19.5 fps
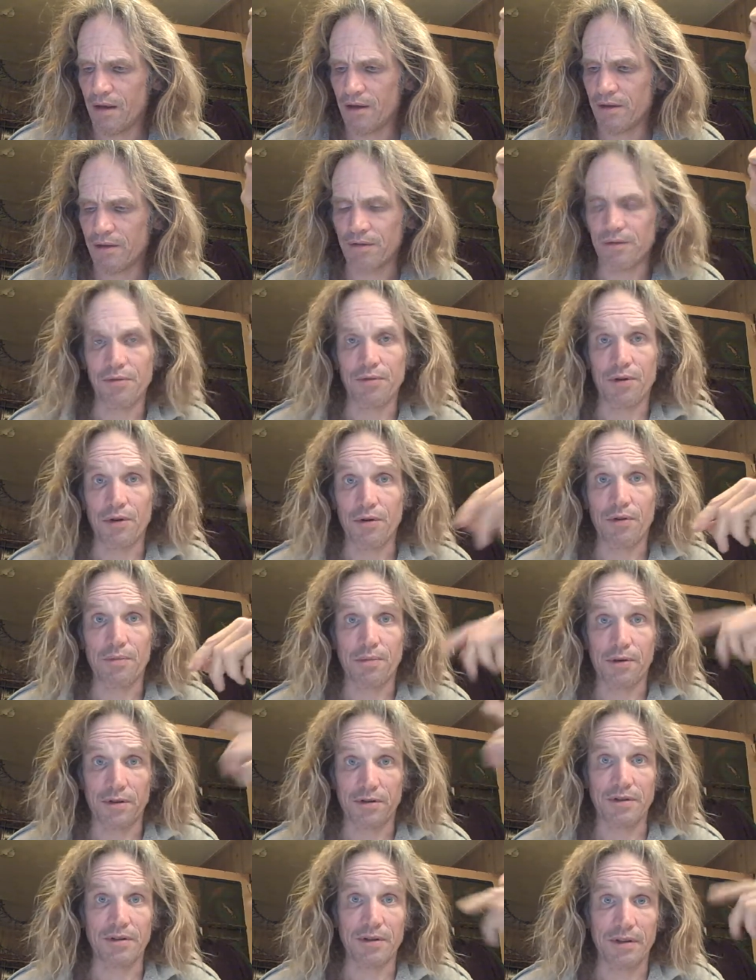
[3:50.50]
through your
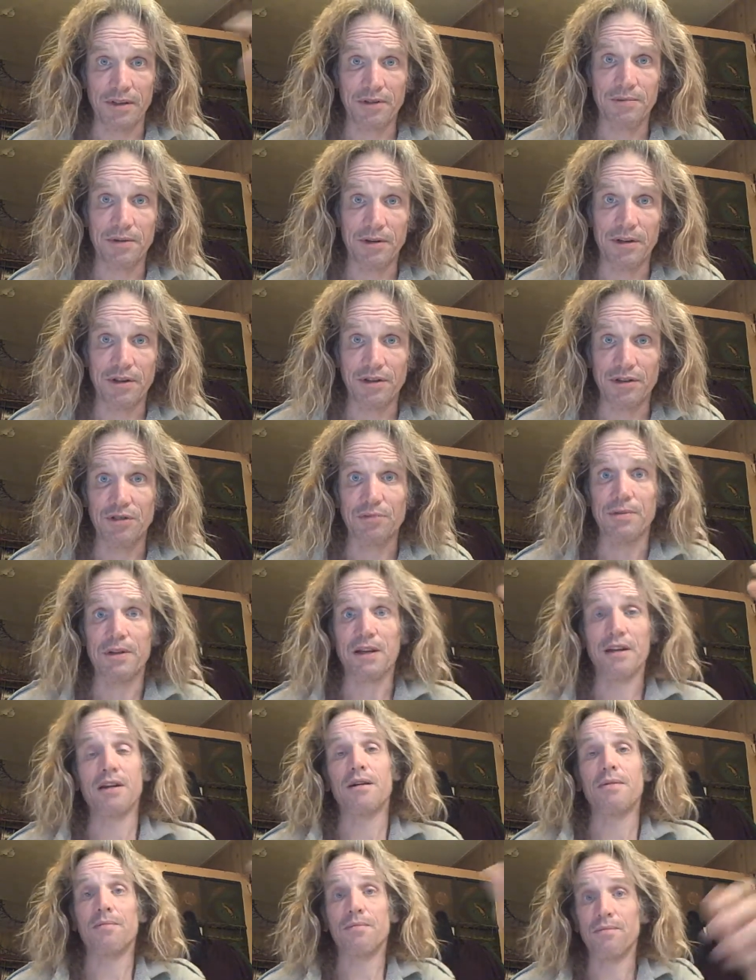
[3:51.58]
personal experience you
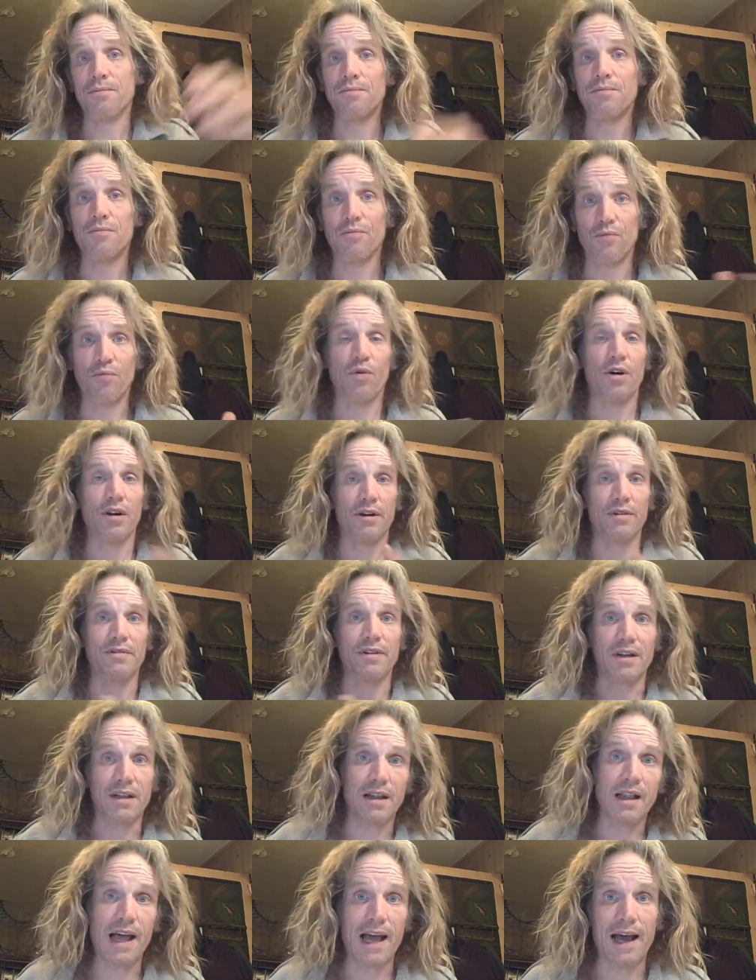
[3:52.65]
become one of a
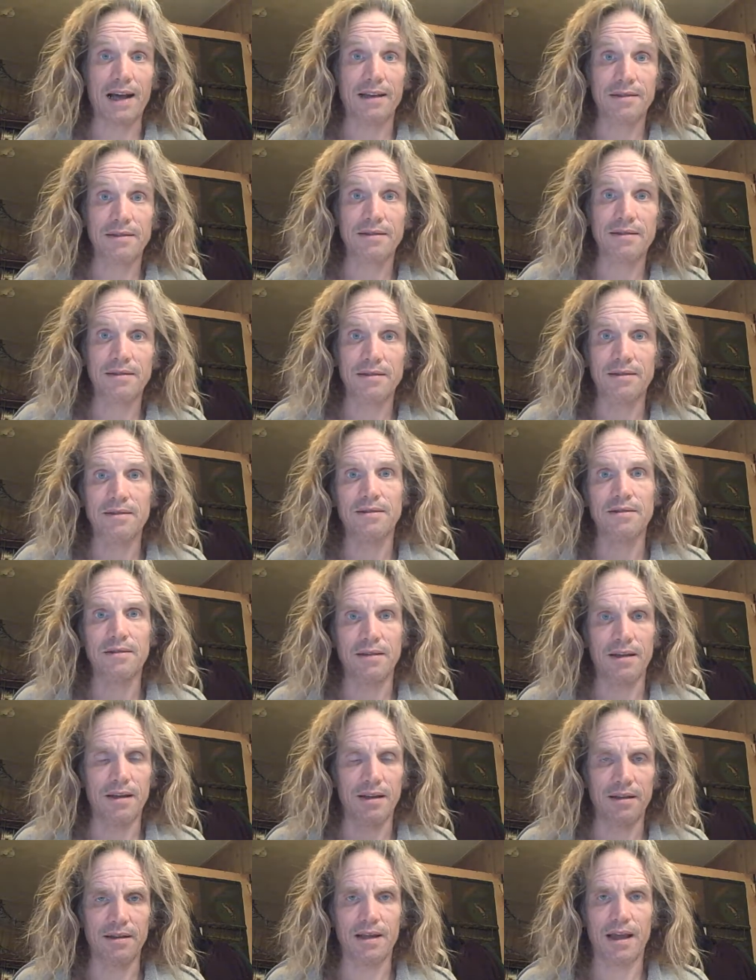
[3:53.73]
class,
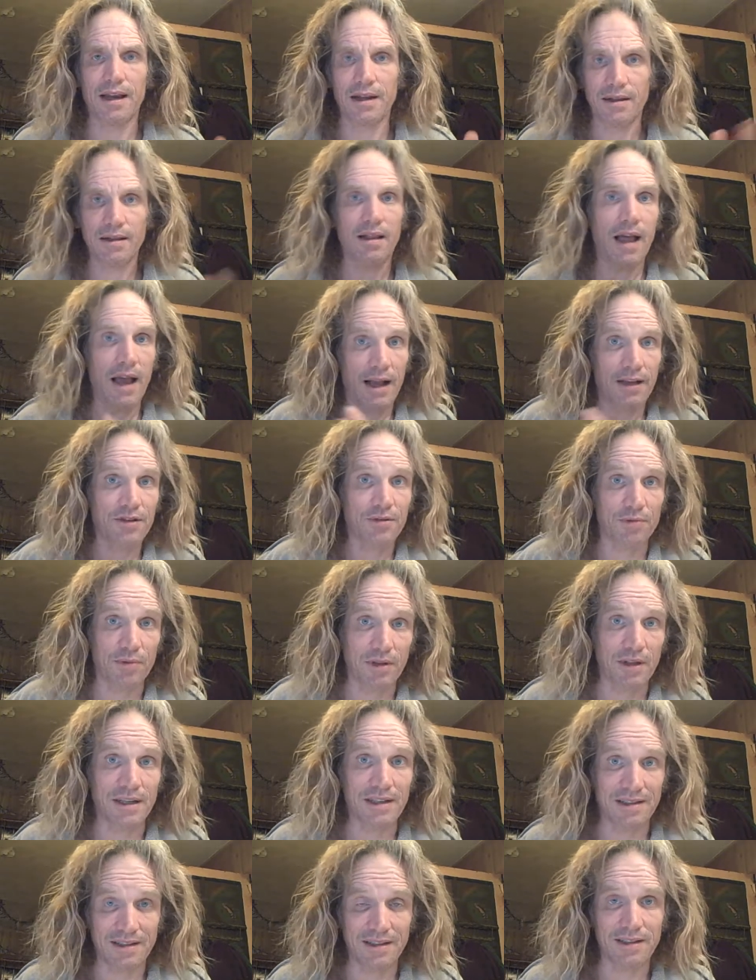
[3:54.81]
and that class will
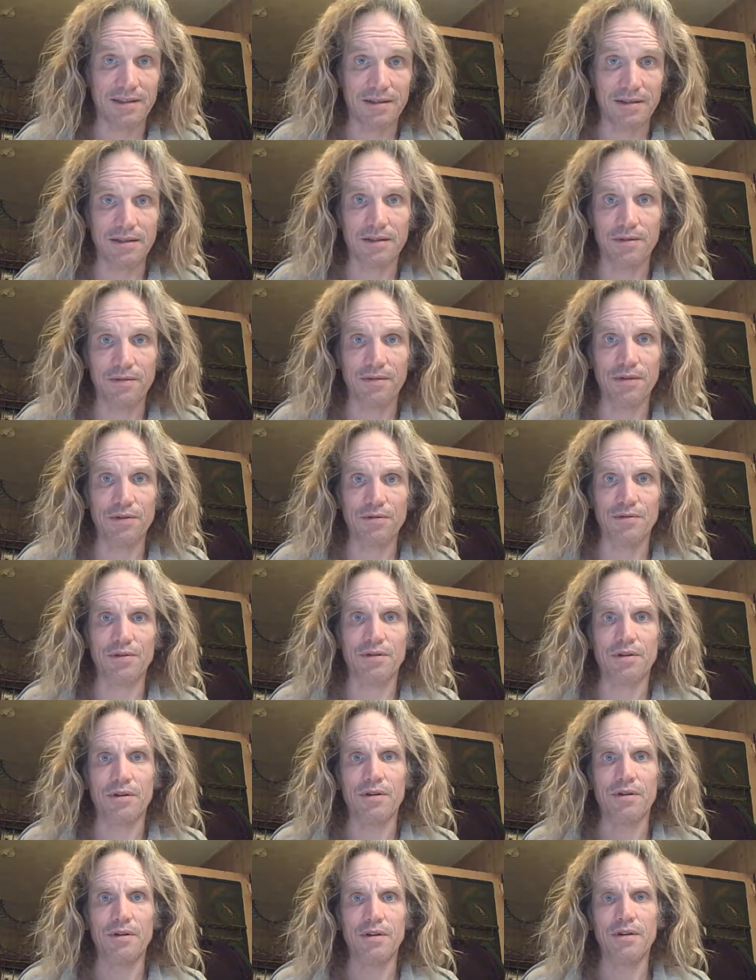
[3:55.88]
exist in the
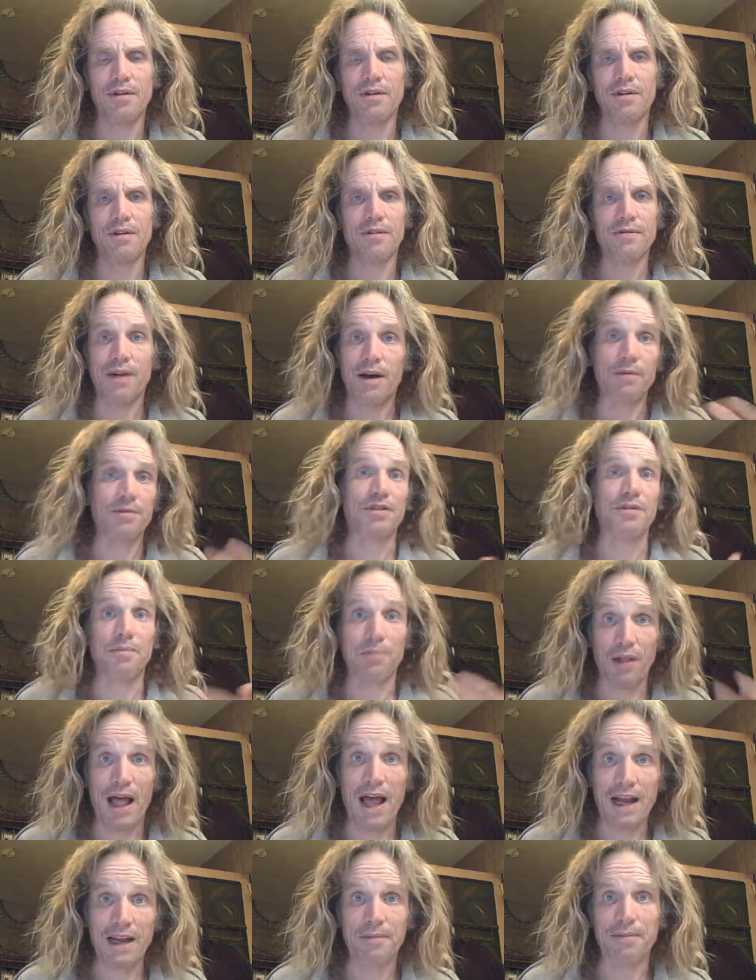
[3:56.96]
future. If I was a
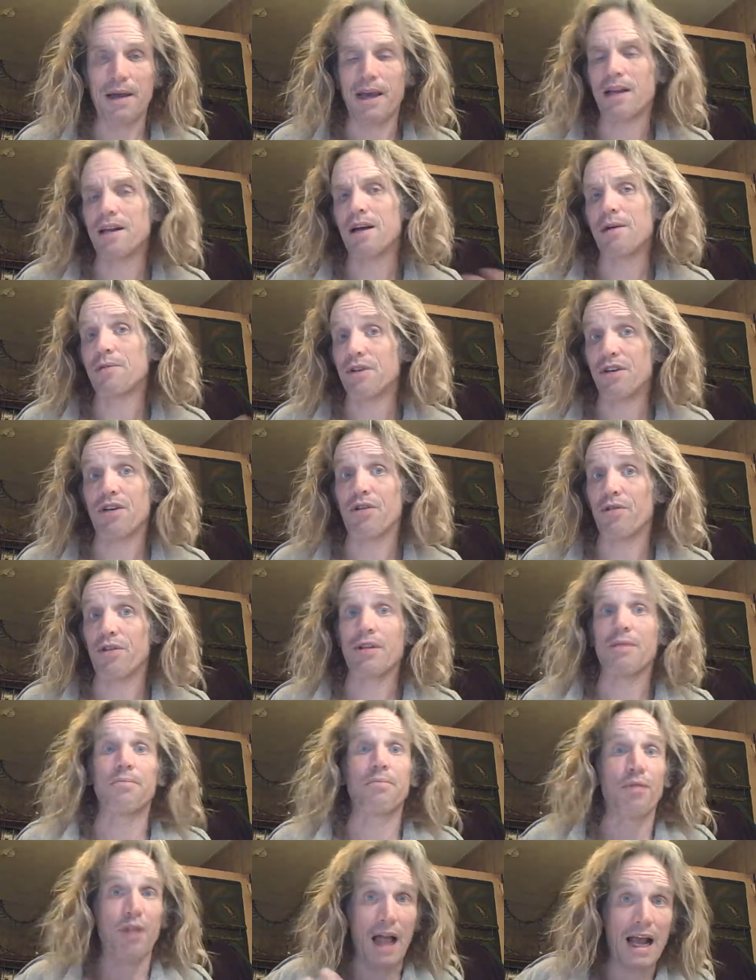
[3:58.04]
black man, I would know
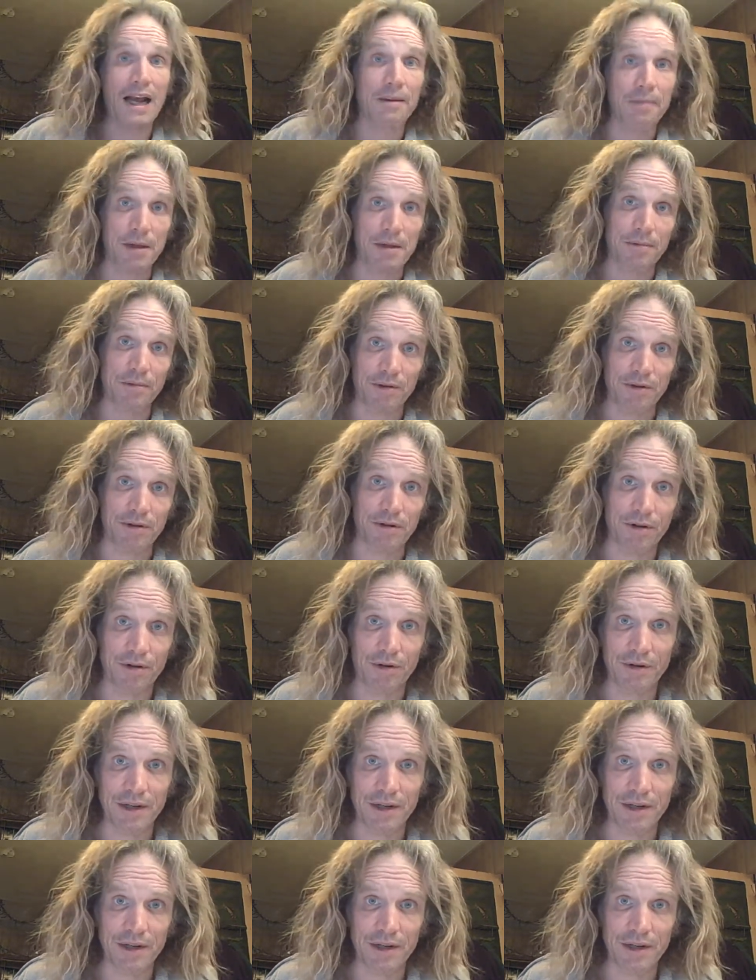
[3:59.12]
that black people are going to